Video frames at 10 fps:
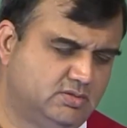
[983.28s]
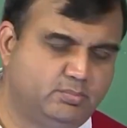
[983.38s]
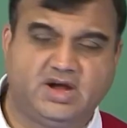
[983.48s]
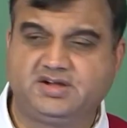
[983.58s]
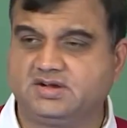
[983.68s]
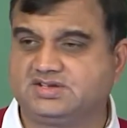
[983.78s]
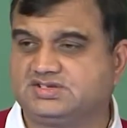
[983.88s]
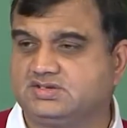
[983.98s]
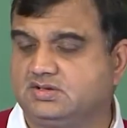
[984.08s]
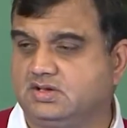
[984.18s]

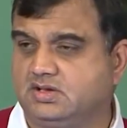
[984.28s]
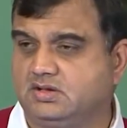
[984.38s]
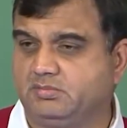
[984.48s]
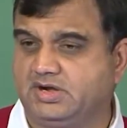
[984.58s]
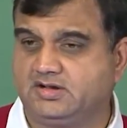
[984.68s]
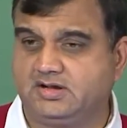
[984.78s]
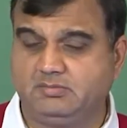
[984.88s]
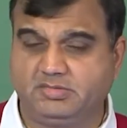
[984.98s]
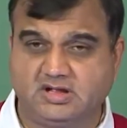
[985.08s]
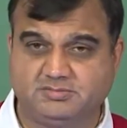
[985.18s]
matrix material
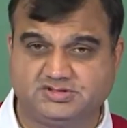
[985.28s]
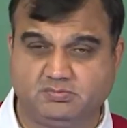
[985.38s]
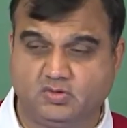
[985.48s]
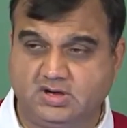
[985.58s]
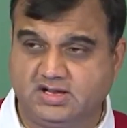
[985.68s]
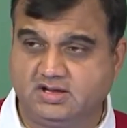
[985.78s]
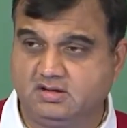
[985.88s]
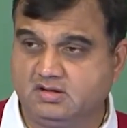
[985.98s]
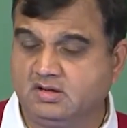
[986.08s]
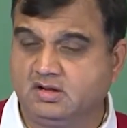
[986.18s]
becomes molten
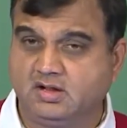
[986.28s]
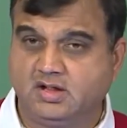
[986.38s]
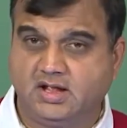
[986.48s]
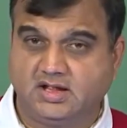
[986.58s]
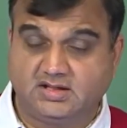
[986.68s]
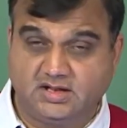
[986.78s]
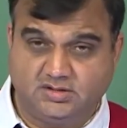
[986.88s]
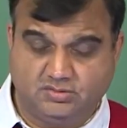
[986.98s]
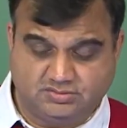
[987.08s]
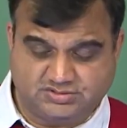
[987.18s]
and then
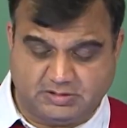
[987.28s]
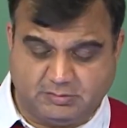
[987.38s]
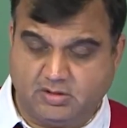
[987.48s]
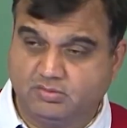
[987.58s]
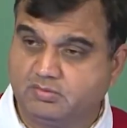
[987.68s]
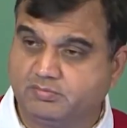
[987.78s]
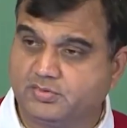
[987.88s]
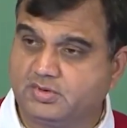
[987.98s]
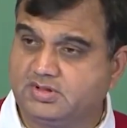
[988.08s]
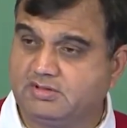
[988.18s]
you somehow
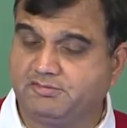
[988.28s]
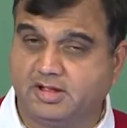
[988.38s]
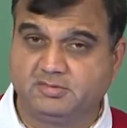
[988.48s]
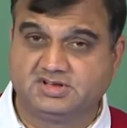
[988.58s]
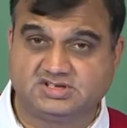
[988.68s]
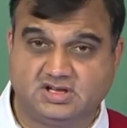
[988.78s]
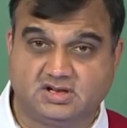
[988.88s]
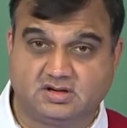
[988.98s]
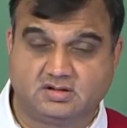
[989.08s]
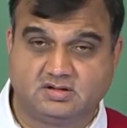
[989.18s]
put the fibers in
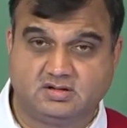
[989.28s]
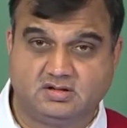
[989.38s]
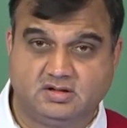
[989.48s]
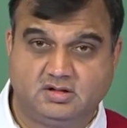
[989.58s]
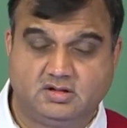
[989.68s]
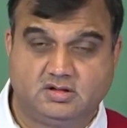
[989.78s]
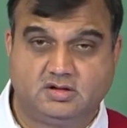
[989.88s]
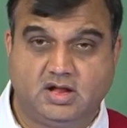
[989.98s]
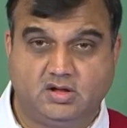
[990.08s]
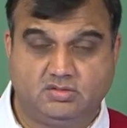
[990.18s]
it.
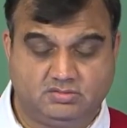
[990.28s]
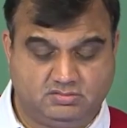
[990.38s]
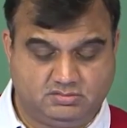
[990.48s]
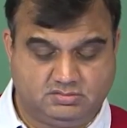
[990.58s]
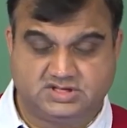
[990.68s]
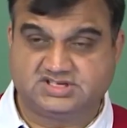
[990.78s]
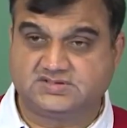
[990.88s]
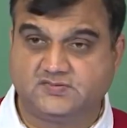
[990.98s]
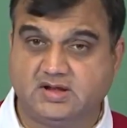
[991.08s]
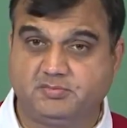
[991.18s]
Now, this
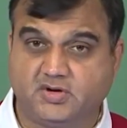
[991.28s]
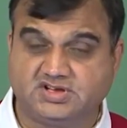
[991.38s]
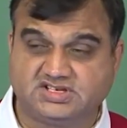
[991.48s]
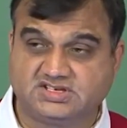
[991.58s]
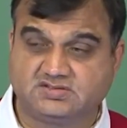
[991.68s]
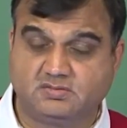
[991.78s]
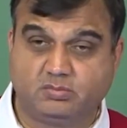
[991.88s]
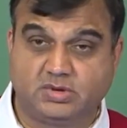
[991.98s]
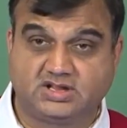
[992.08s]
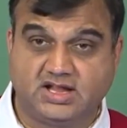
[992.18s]
is one process,
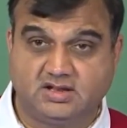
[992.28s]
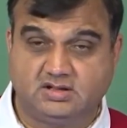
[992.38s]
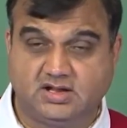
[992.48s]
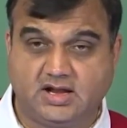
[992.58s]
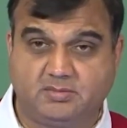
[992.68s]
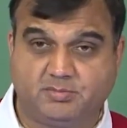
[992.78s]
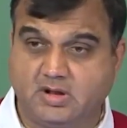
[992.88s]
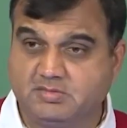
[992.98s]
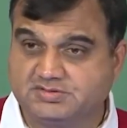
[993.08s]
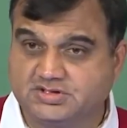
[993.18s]
but then there are
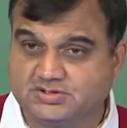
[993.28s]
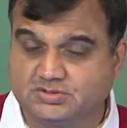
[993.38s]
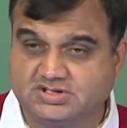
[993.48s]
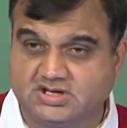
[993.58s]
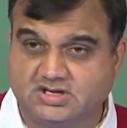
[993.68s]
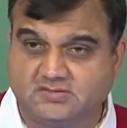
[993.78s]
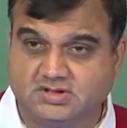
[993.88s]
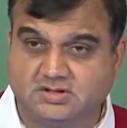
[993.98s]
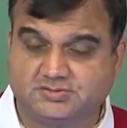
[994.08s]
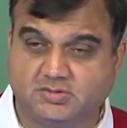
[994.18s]
problems associated
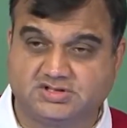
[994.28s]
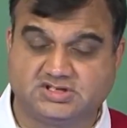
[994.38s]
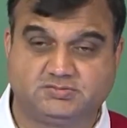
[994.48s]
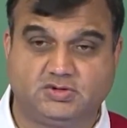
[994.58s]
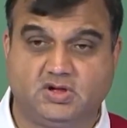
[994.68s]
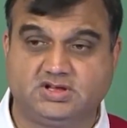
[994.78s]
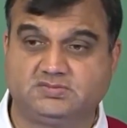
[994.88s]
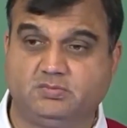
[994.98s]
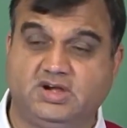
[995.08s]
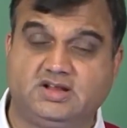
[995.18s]
with this process
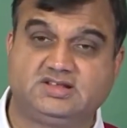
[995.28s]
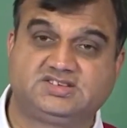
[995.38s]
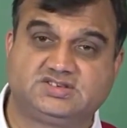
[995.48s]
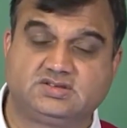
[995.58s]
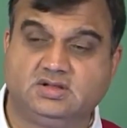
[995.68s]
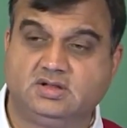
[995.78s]
because metals